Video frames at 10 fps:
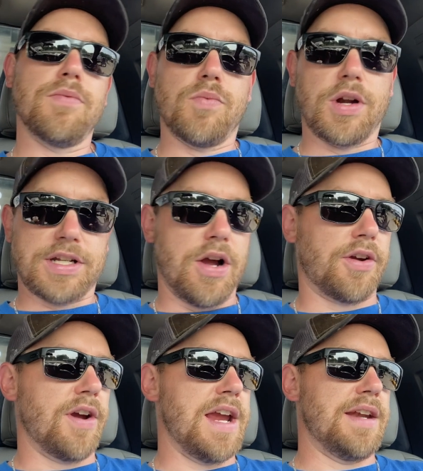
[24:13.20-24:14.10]
Worked out
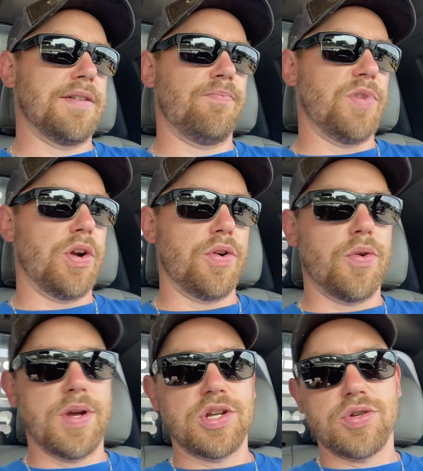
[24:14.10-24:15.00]
great, you know,
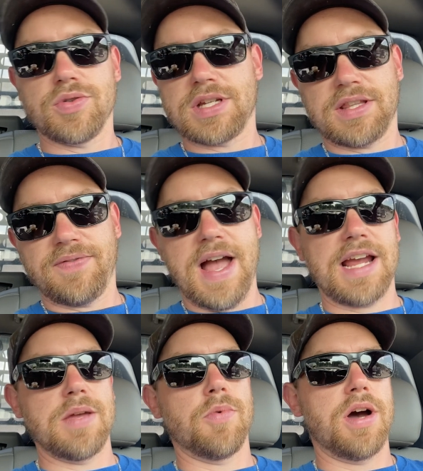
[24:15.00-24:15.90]
no issues. Got the
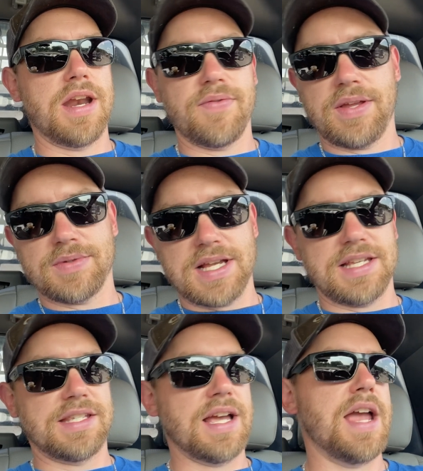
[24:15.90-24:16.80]
vacuum on, everything was
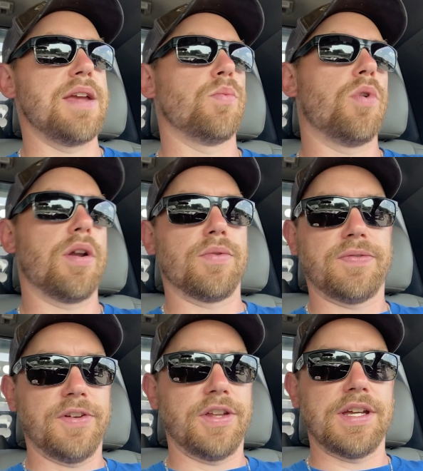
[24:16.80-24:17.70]
nice and tight. Water was
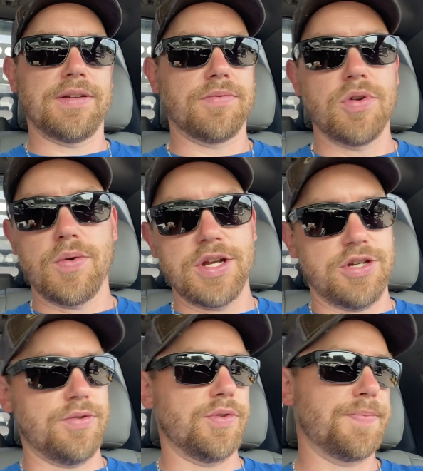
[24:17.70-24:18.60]
filling, no
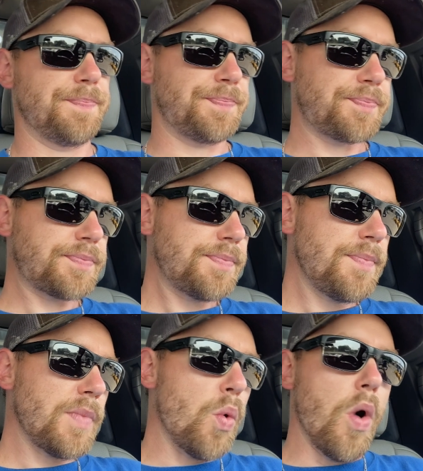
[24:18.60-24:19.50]
issues
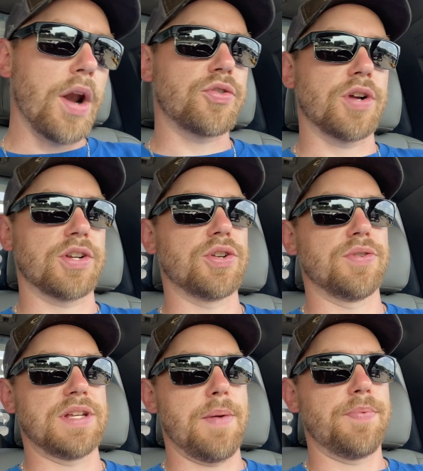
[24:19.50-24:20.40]
water truck
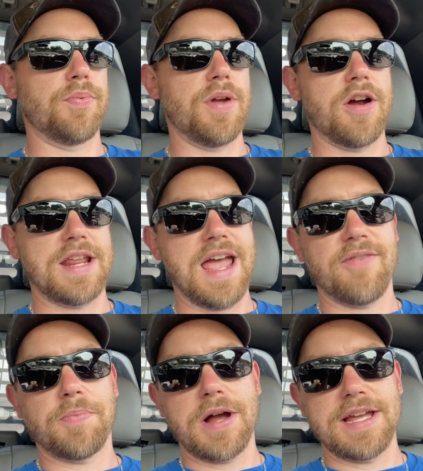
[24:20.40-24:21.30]
shows up. We already
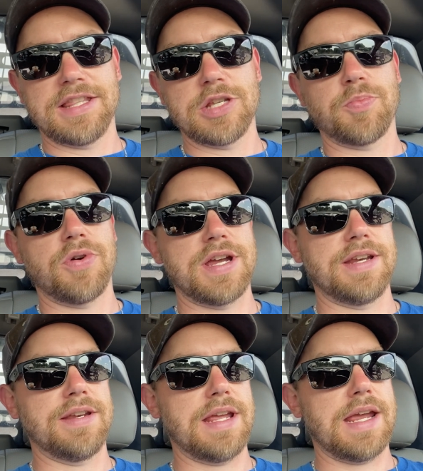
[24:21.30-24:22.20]
have probably at this
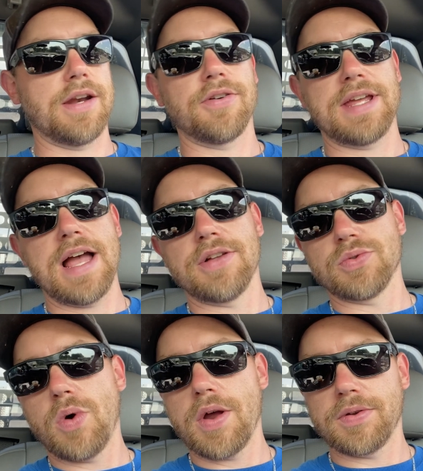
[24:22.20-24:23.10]
point 800 gallons
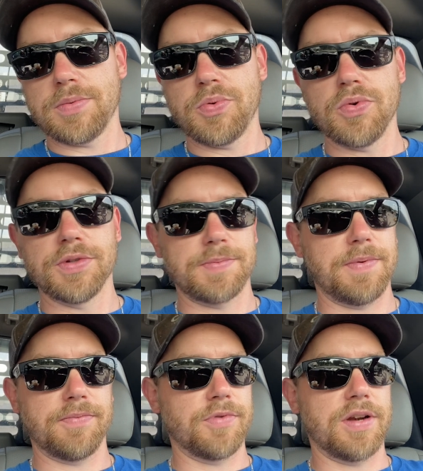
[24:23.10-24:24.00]
of water in the pool. It's
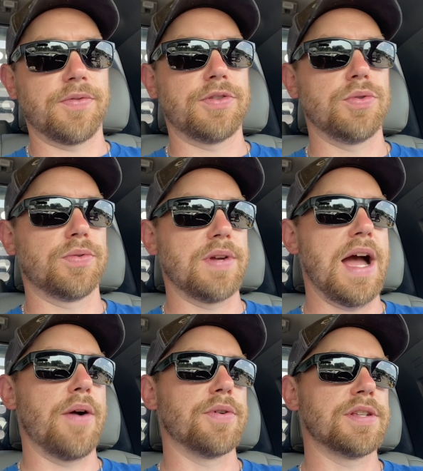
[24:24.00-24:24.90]
been running for two, three
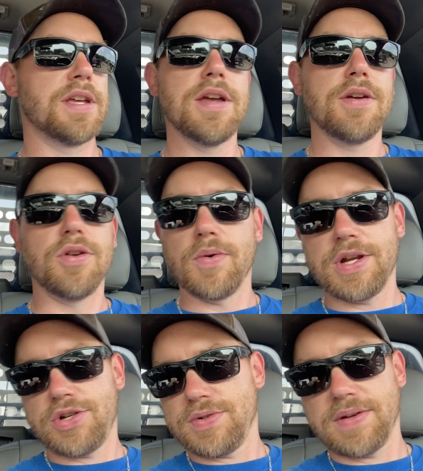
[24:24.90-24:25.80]
hours. No
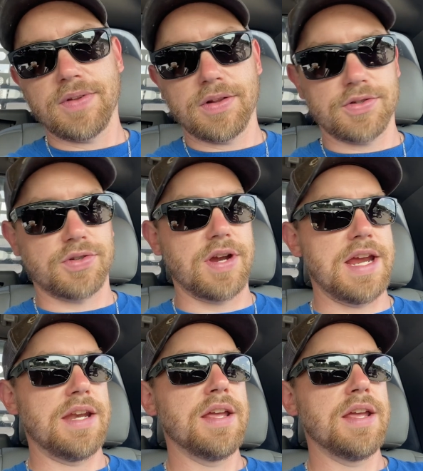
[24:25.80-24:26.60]
issues. Everything looks great.